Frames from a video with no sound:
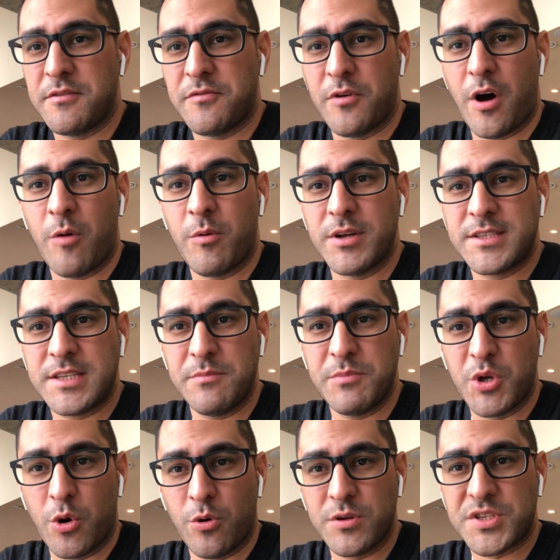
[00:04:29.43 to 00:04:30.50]
for our team
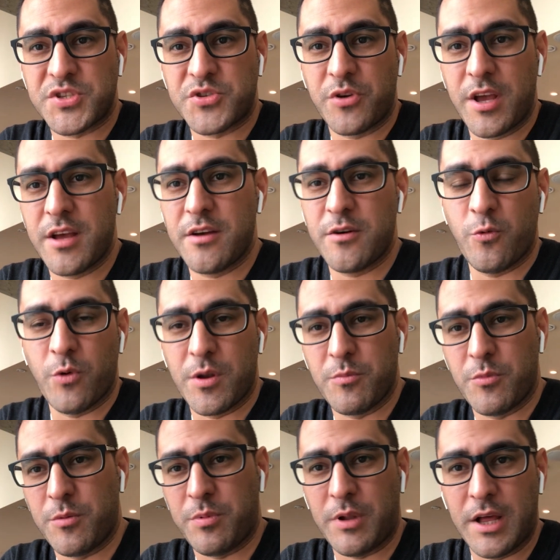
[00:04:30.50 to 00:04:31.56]
in Austria, one
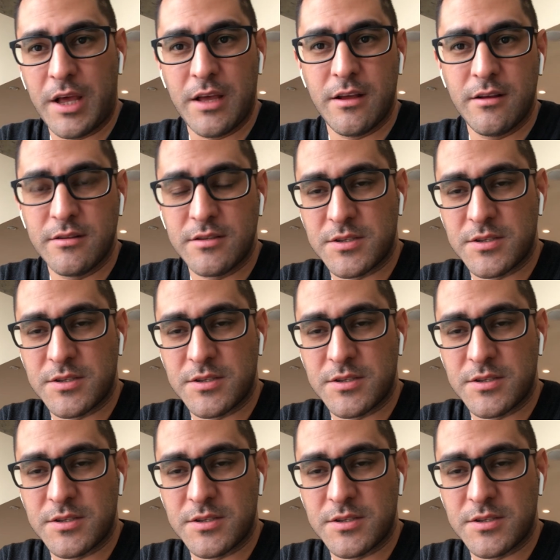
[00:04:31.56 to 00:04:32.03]
more player.